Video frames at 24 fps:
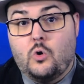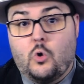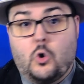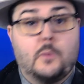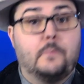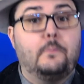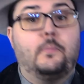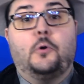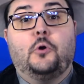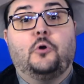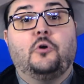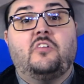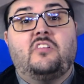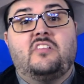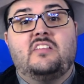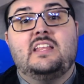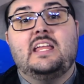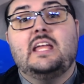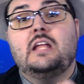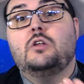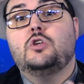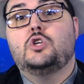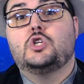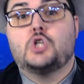or person
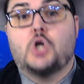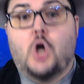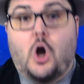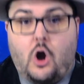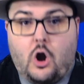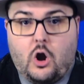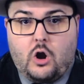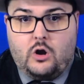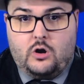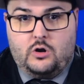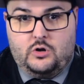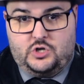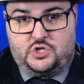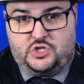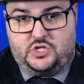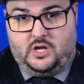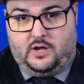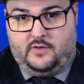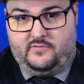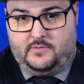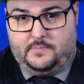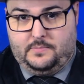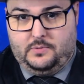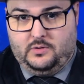in charge
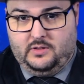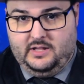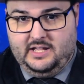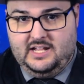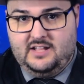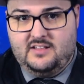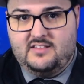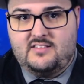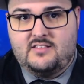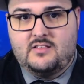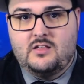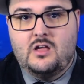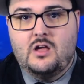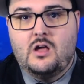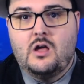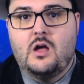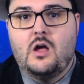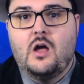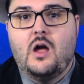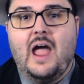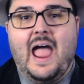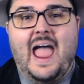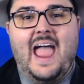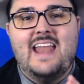of a place
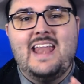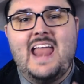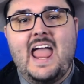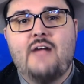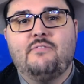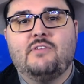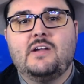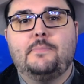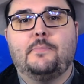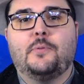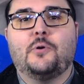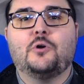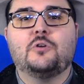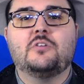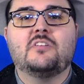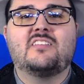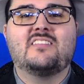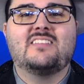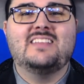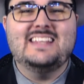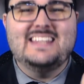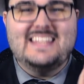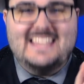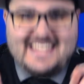and every
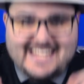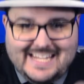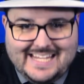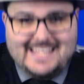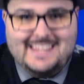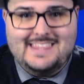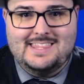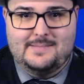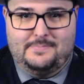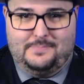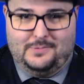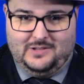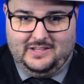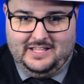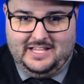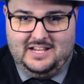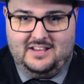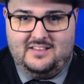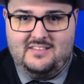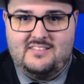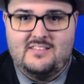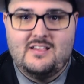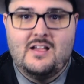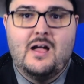person in the
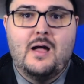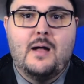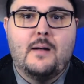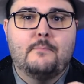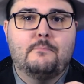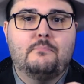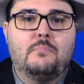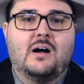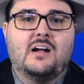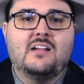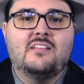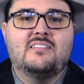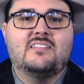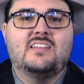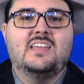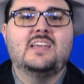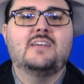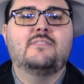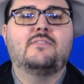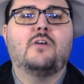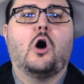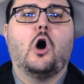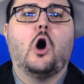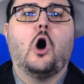place must
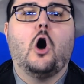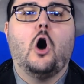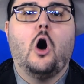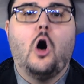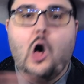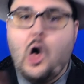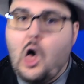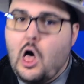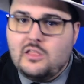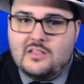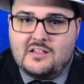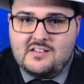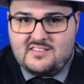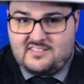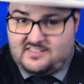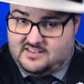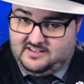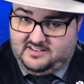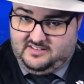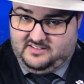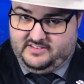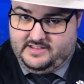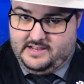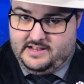give all
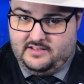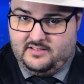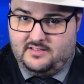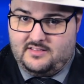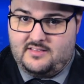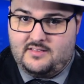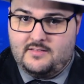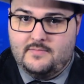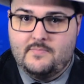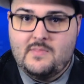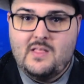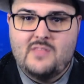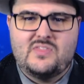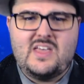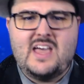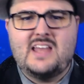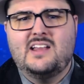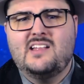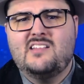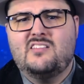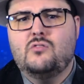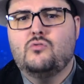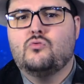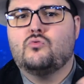assistance that
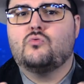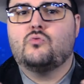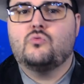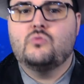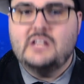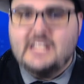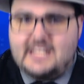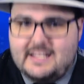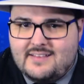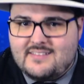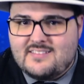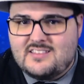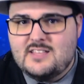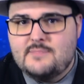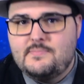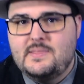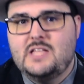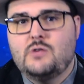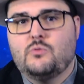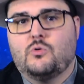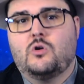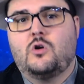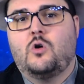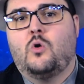is
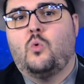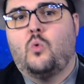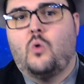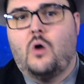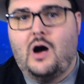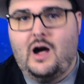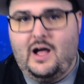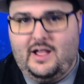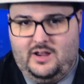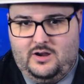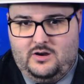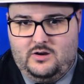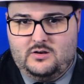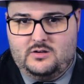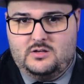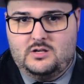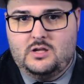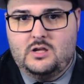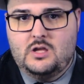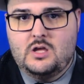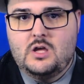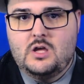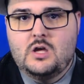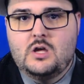reasonably required
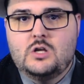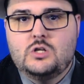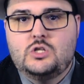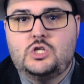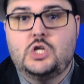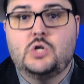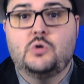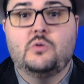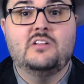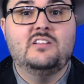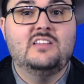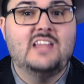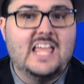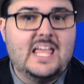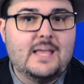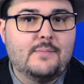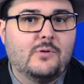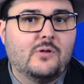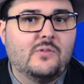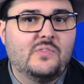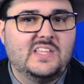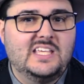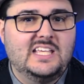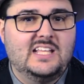to
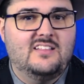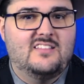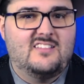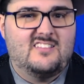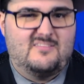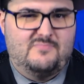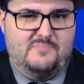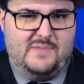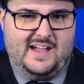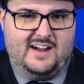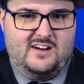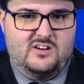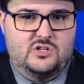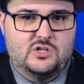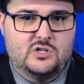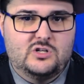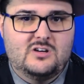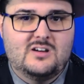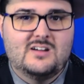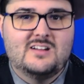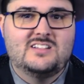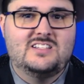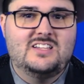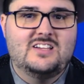enable the
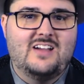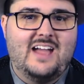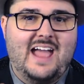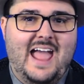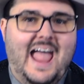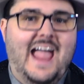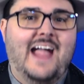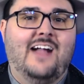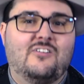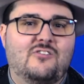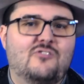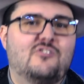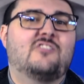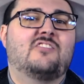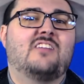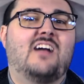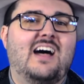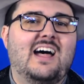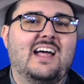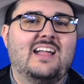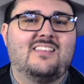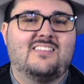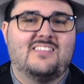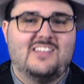inspector to
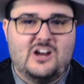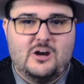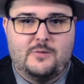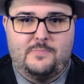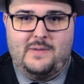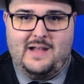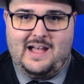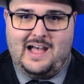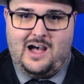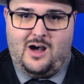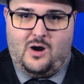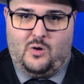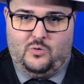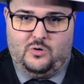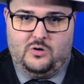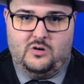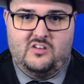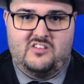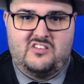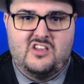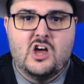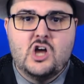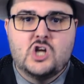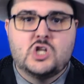exercise their
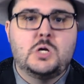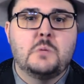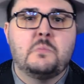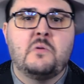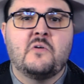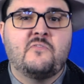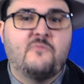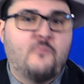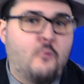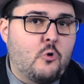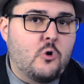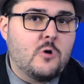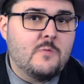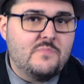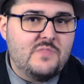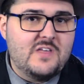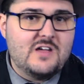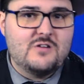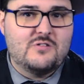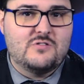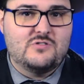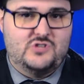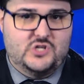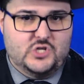powers, to perform
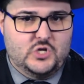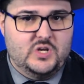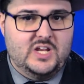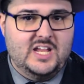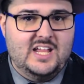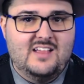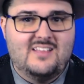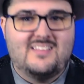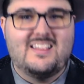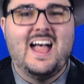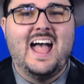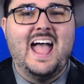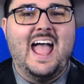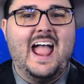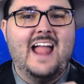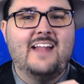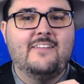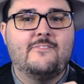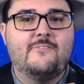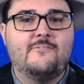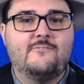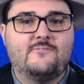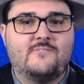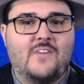their duties
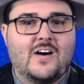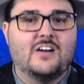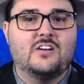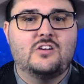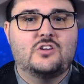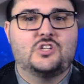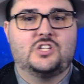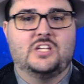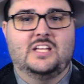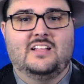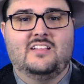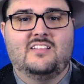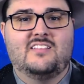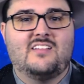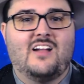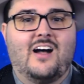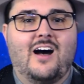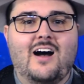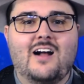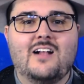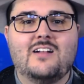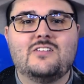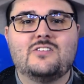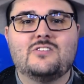and functions
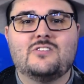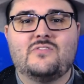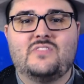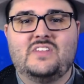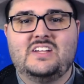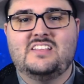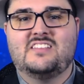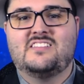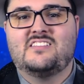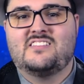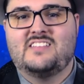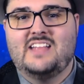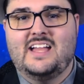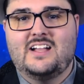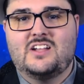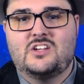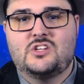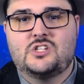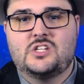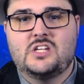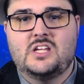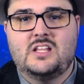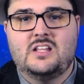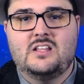under this
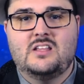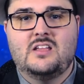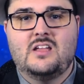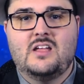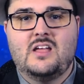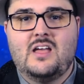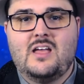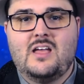section